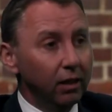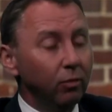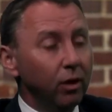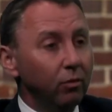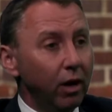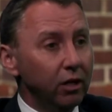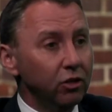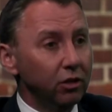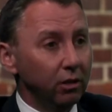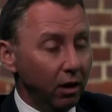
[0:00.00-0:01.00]
We
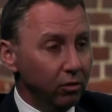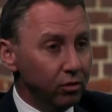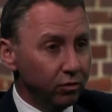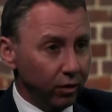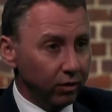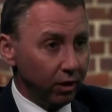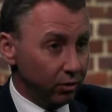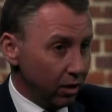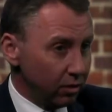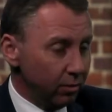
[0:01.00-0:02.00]
arrange loans for
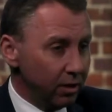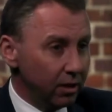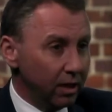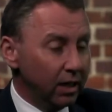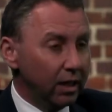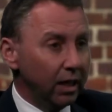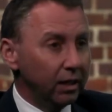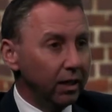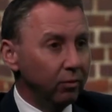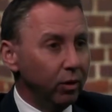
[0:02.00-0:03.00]
those customers,
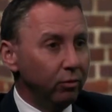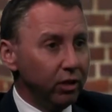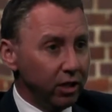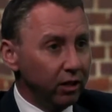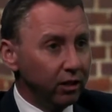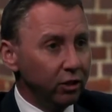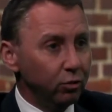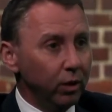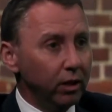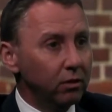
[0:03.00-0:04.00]
and then we return
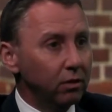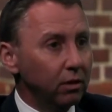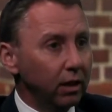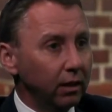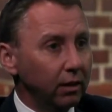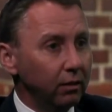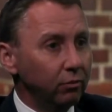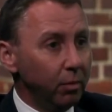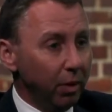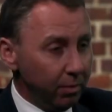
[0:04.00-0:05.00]
each week to collect the
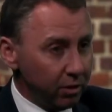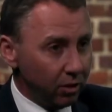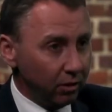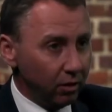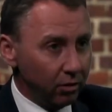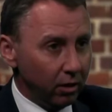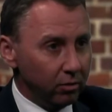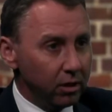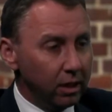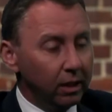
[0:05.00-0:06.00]
repayments on those
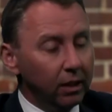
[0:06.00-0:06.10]
loans.